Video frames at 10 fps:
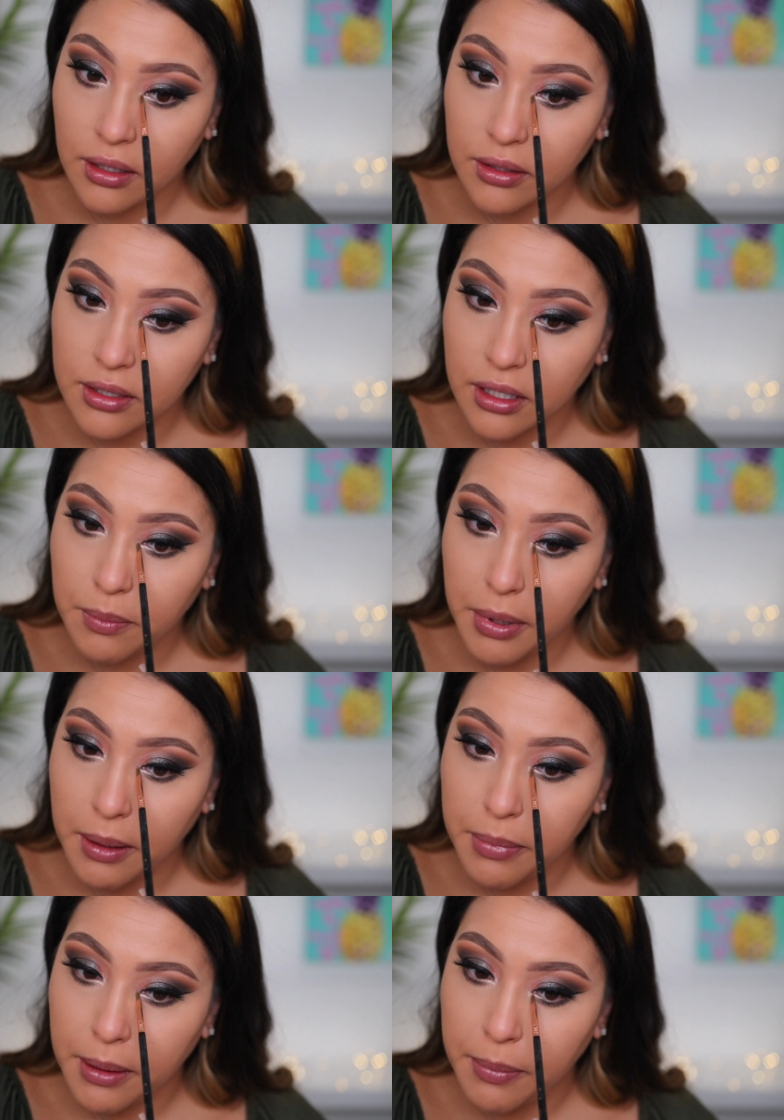I'm just gonna
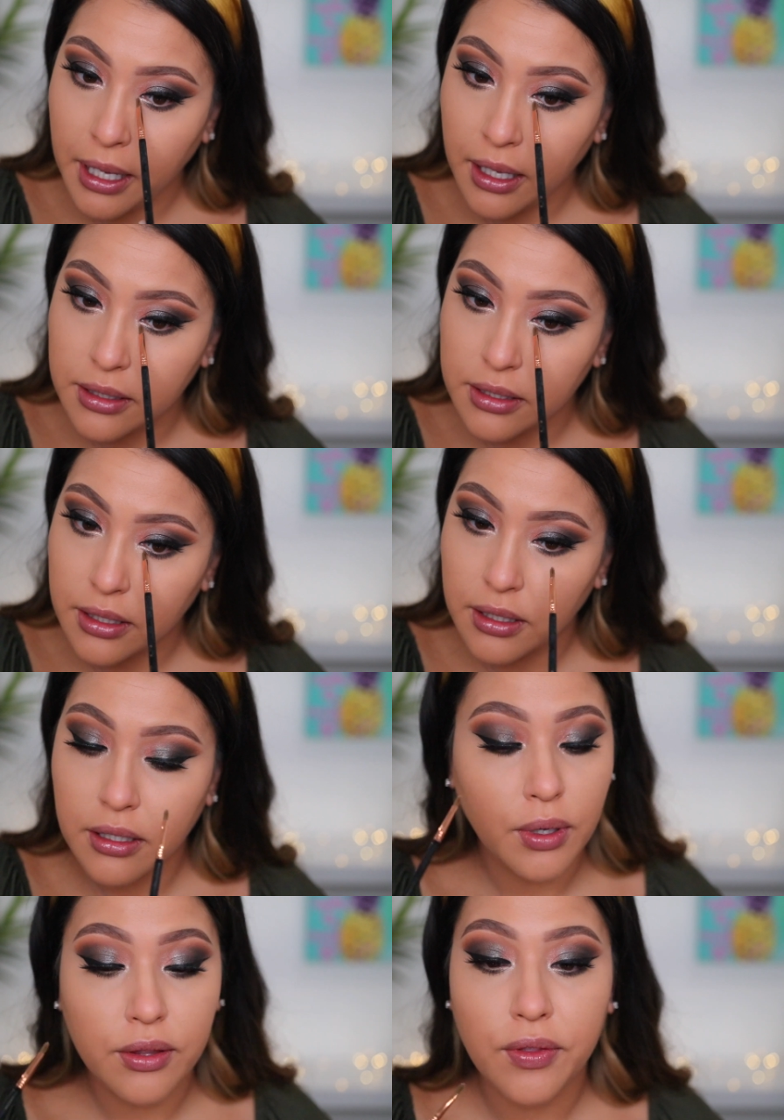pat, pat, pat
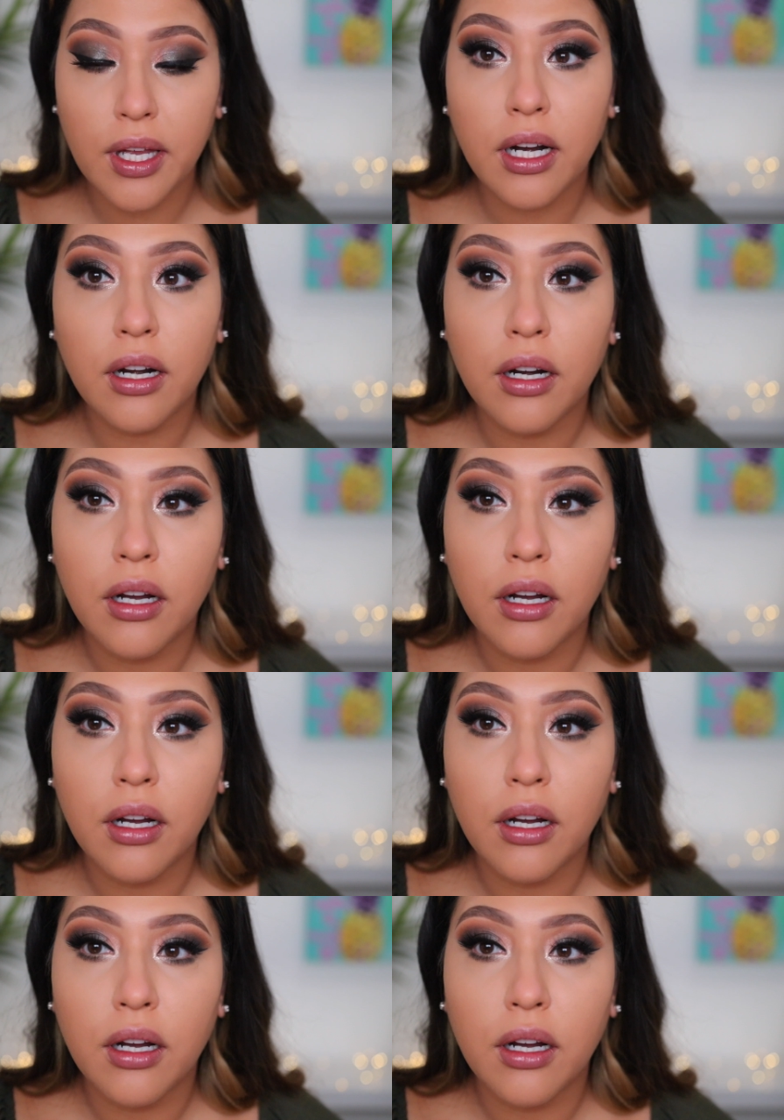right there.